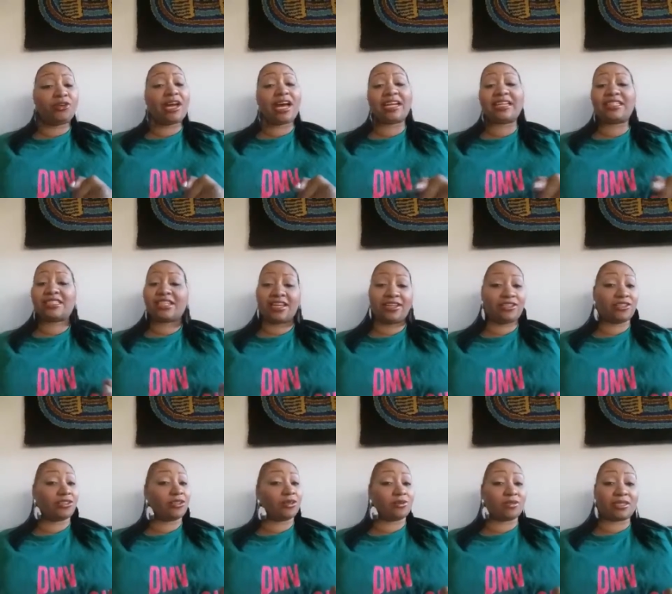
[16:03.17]
You got to
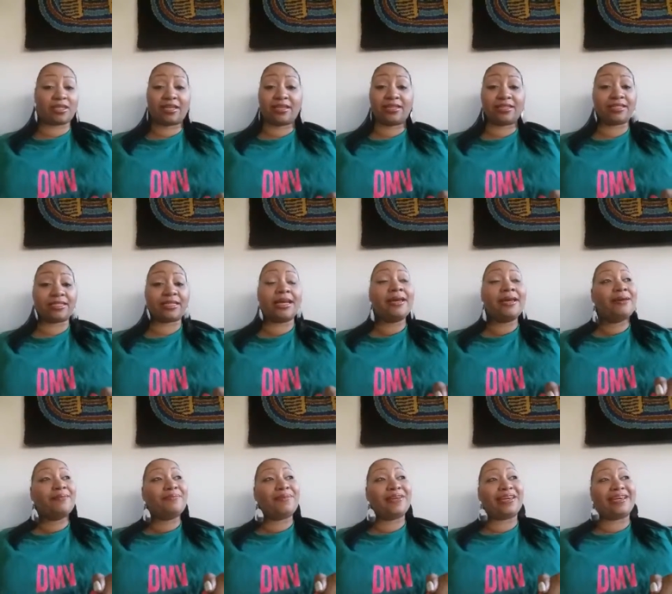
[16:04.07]
change those things
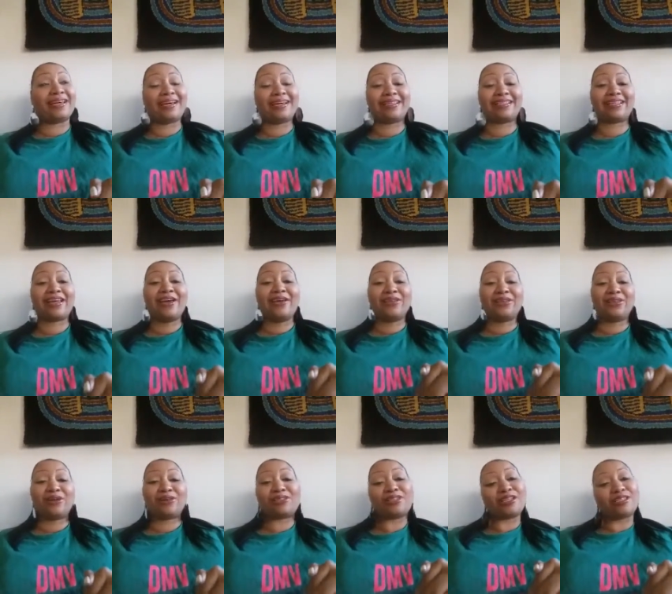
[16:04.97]
because
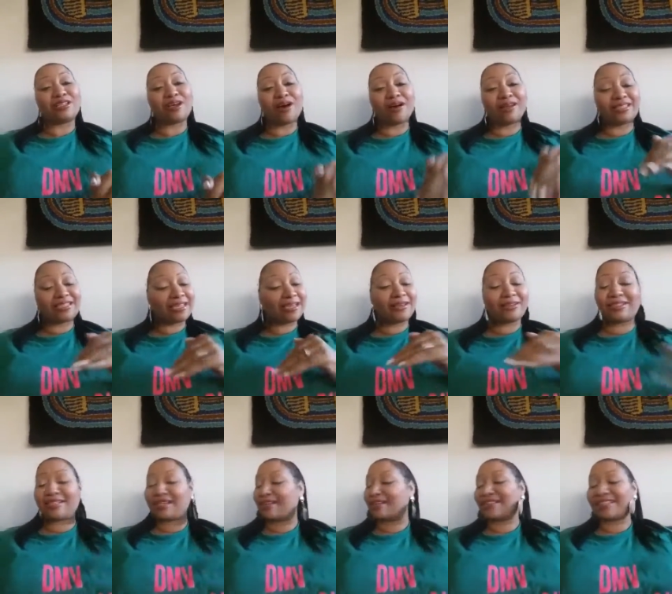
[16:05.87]
those are ta-
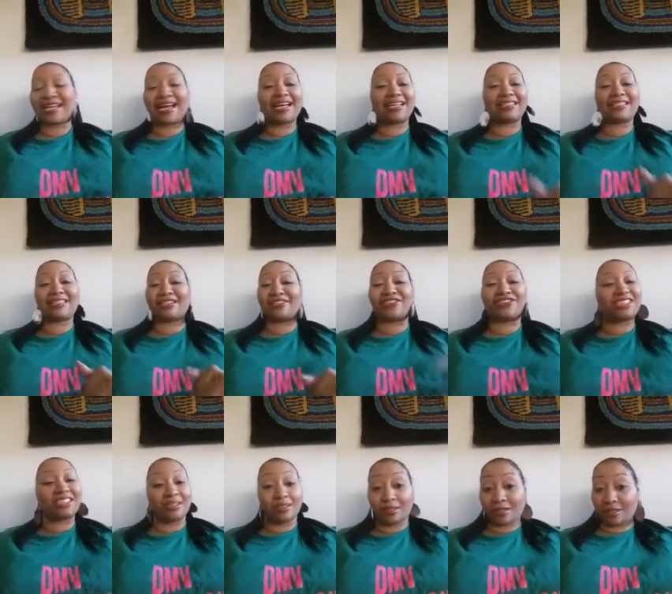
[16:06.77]
telltale signs that
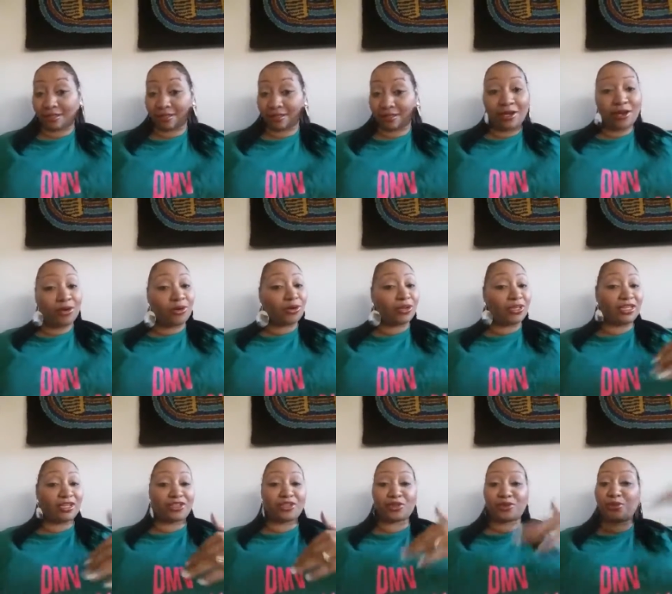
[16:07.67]
you're cheating or
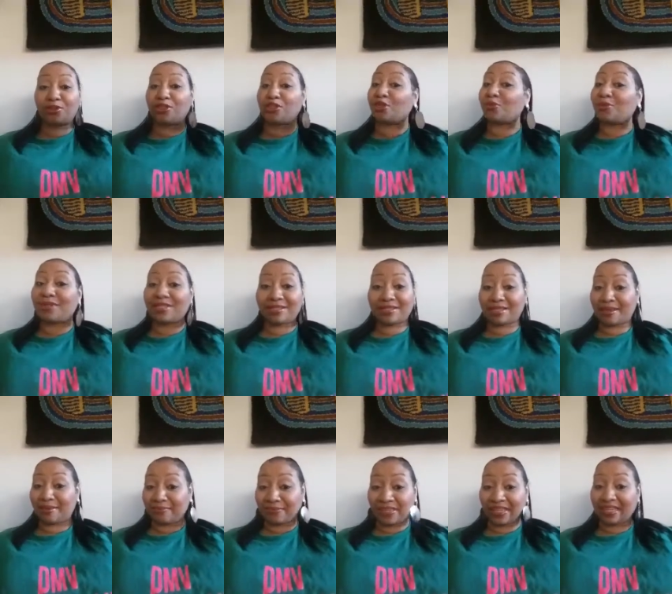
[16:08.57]
that you're doing
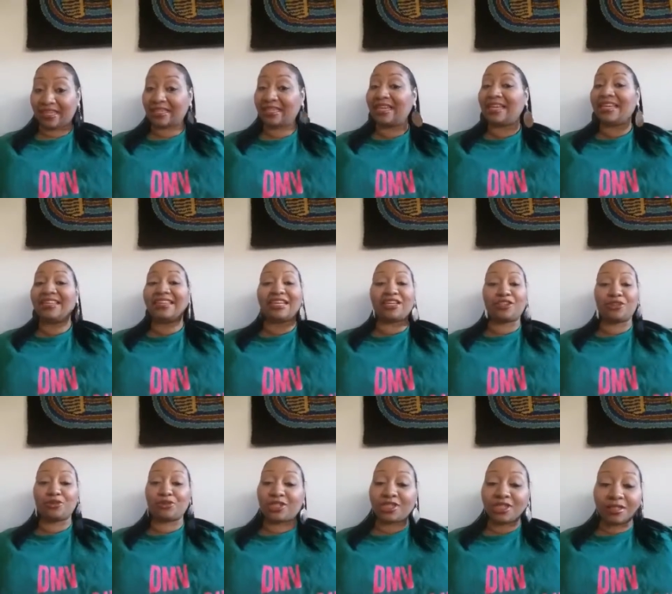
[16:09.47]
something
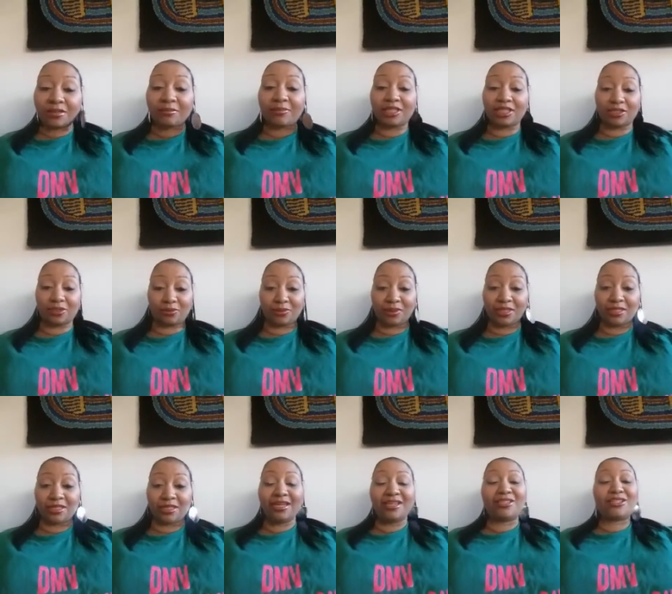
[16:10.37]
that you shouldn't be
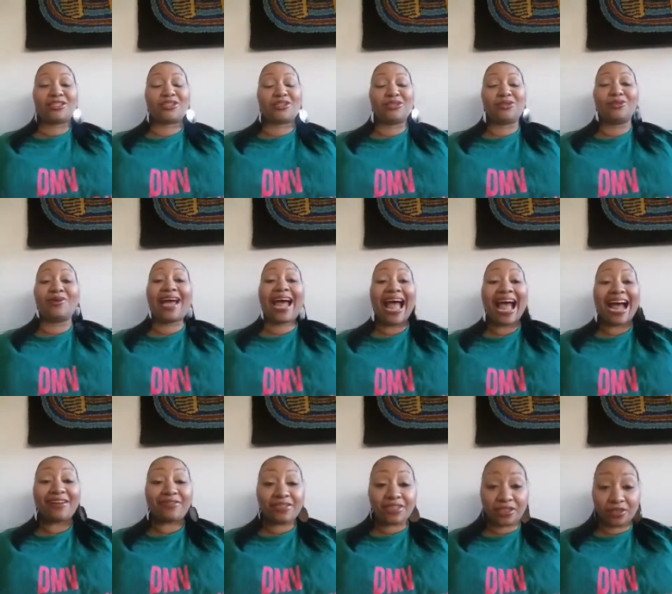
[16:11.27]
doing. So you
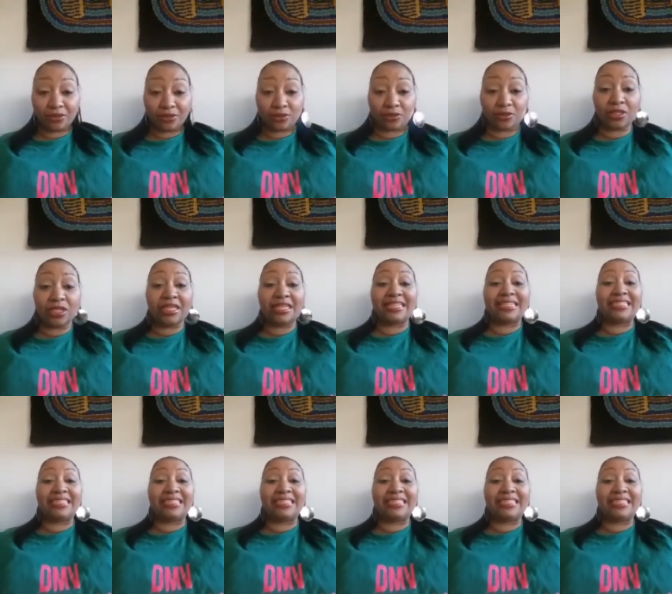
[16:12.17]
have to